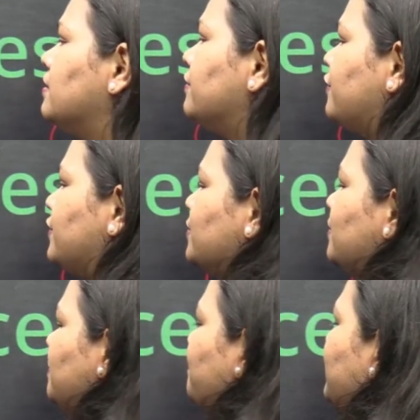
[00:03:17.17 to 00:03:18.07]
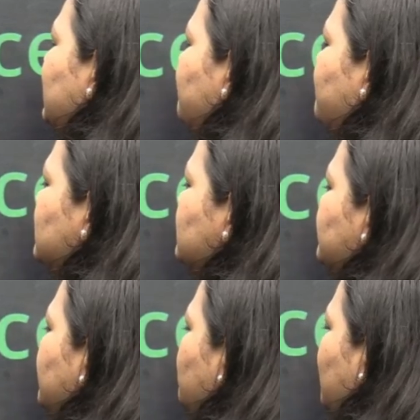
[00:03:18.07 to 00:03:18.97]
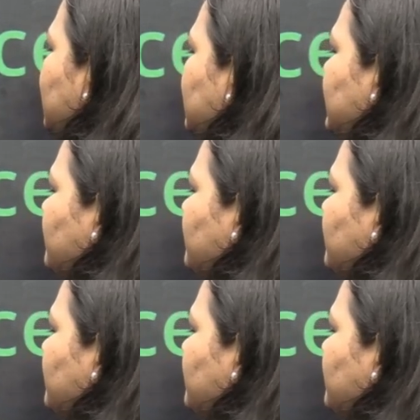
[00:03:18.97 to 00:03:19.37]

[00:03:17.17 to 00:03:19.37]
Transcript: to People's G20.